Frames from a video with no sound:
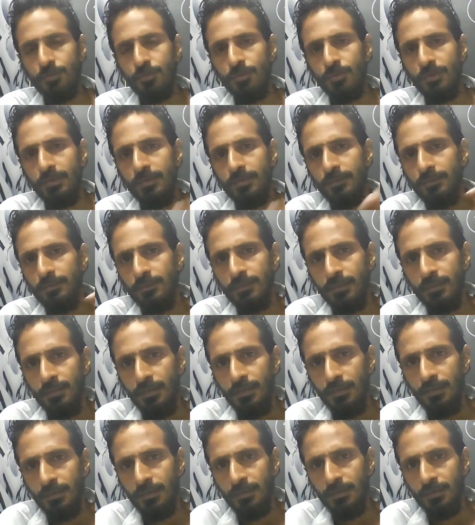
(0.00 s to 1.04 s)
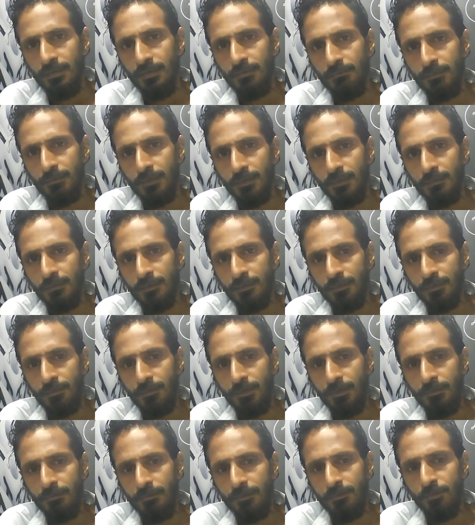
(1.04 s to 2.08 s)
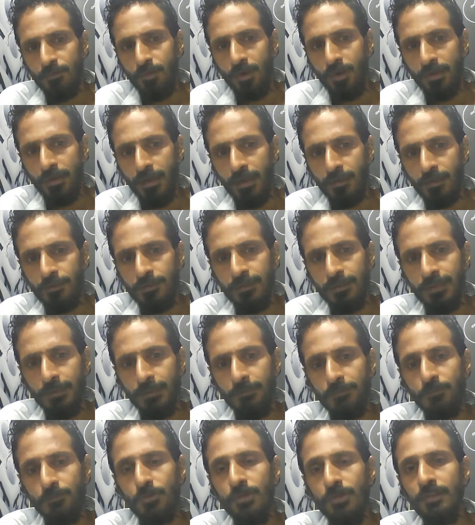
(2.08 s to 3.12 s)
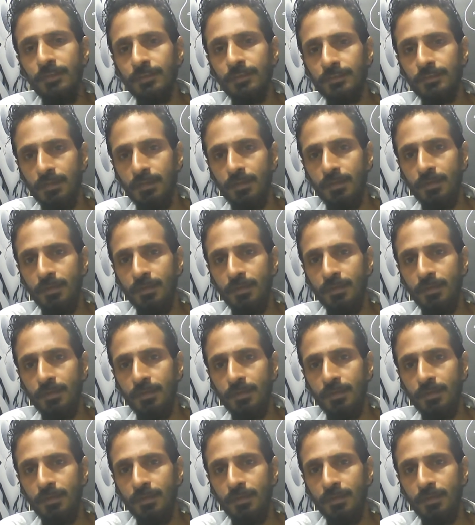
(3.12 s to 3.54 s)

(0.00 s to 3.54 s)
it is, but what actually keeps pulling,